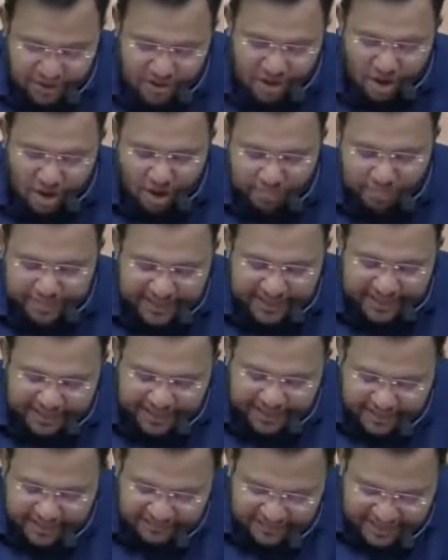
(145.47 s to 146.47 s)
Operating
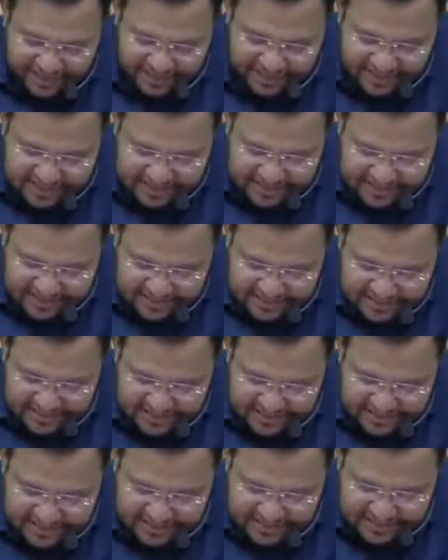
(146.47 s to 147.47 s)
and finance lease
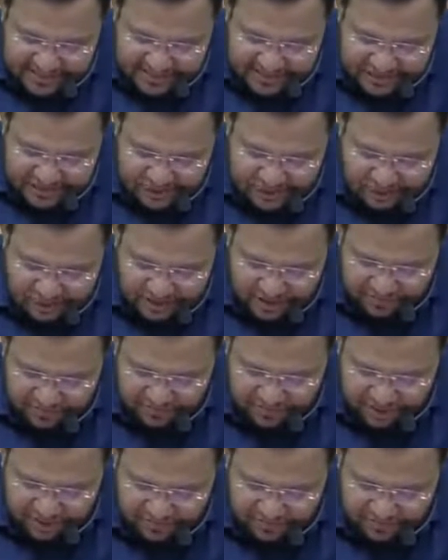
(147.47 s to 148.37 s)
is excluded from